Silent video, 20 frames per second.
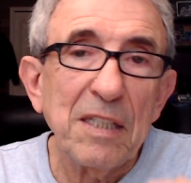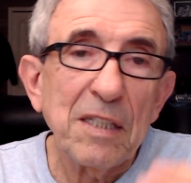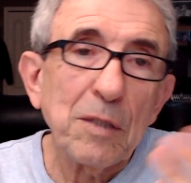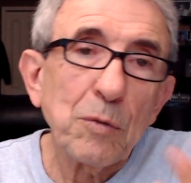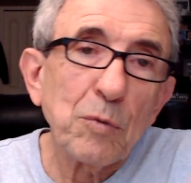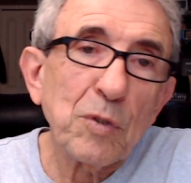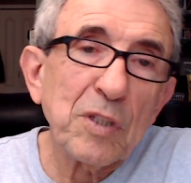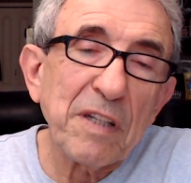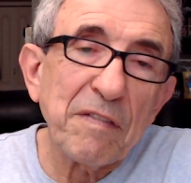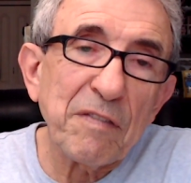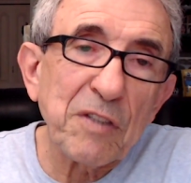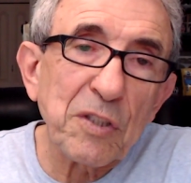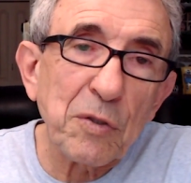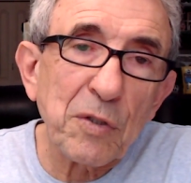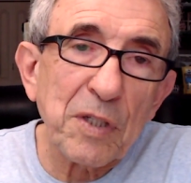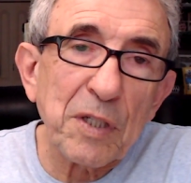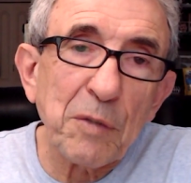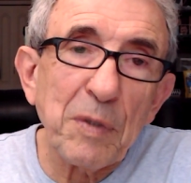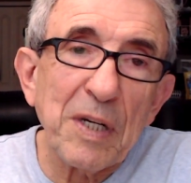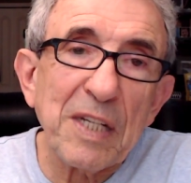Whatever you
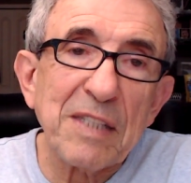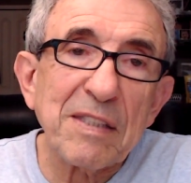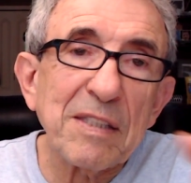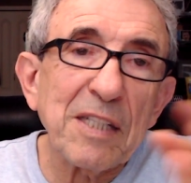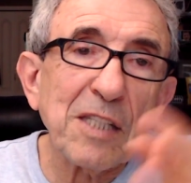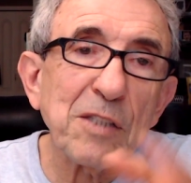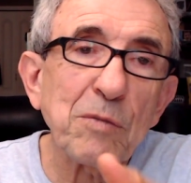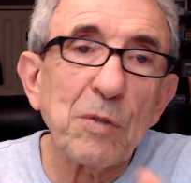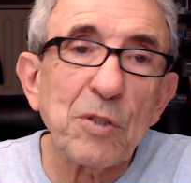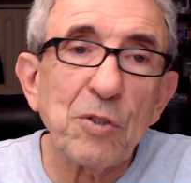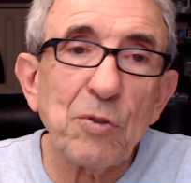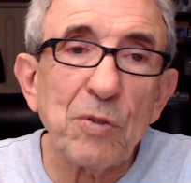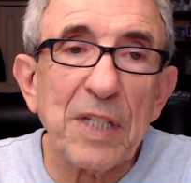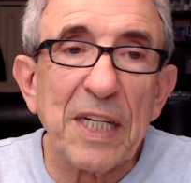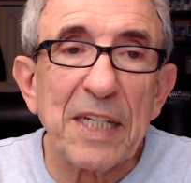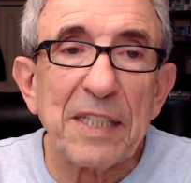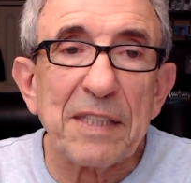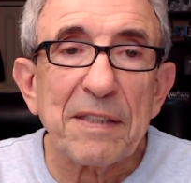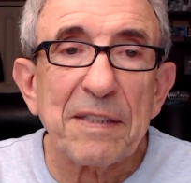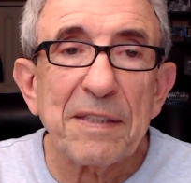request, that's what you
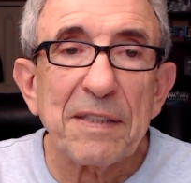get.